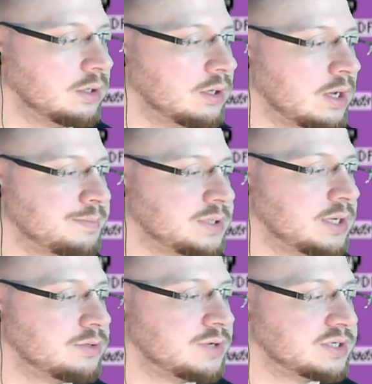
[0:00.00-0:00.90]

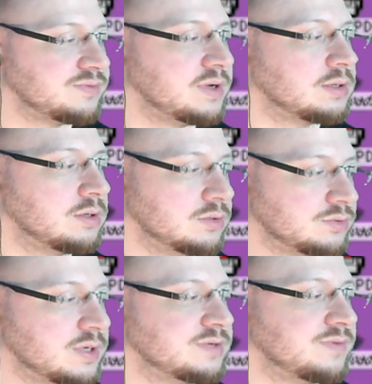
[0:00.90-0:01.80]
update rest file, close
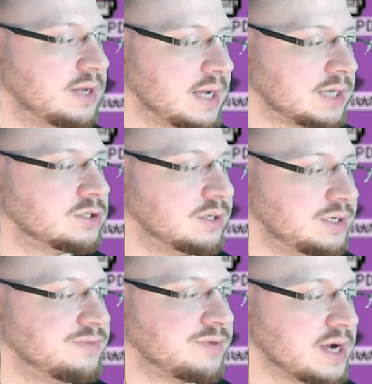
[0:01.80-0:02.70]
rest file, actual
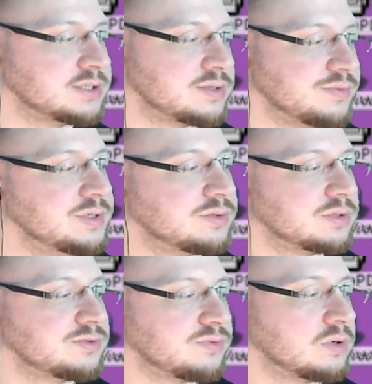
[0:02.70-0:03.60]
defrags the
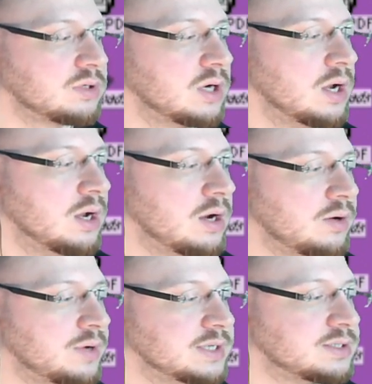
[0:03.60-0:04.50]
resource fork,
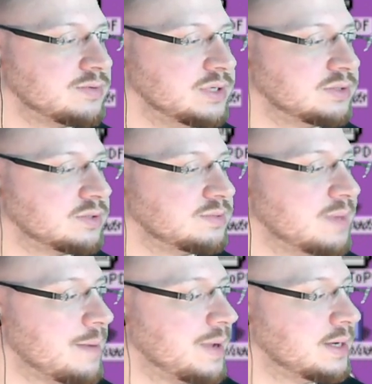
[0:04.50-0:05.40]
writes the resource
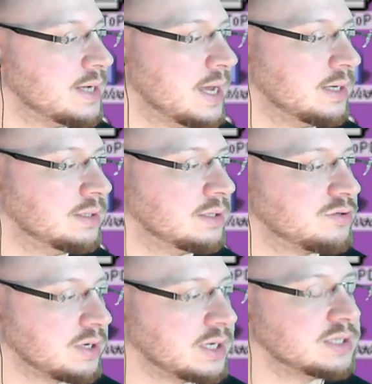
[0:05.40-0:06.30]
map at end, and
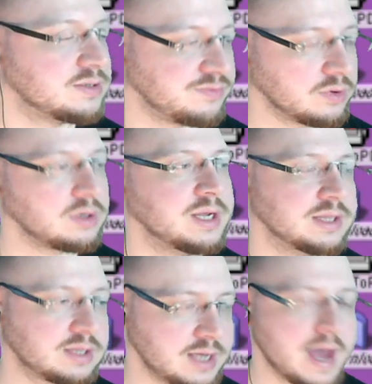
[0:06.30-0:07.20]
truncates the fork
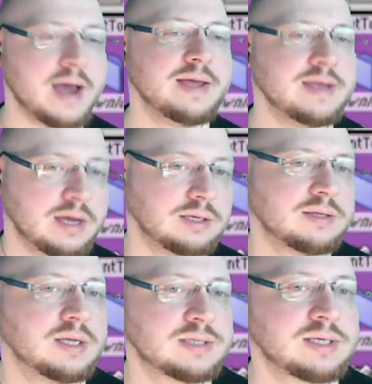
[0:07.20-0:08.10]
length. Yeah,
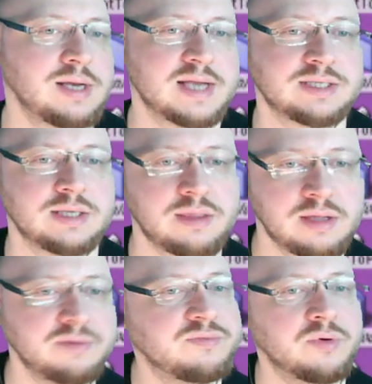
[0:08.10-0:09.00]
that's a classic
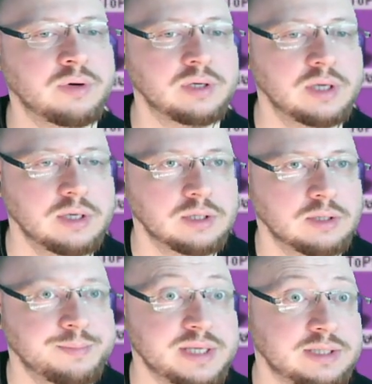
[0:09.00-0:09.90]
thing for
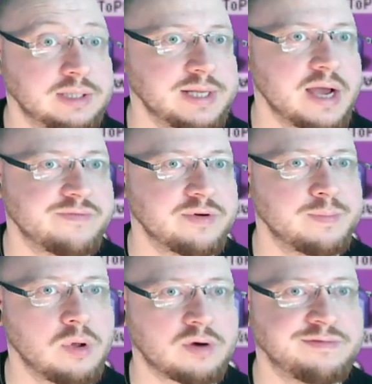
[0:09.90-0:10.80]
basically every
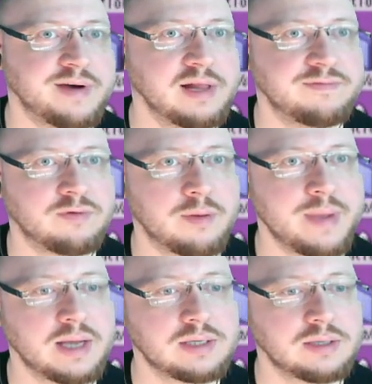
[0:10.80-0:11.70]
block file format.